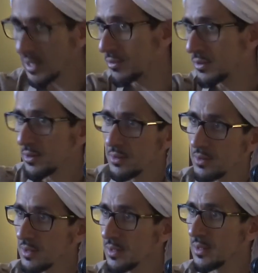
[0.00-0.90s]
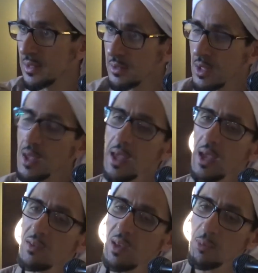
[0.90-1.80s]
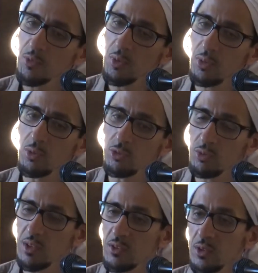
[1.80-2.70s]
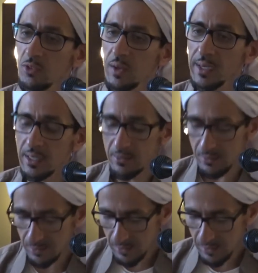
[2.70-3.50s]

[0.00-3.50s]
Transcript: cover like that. Except for those who does not find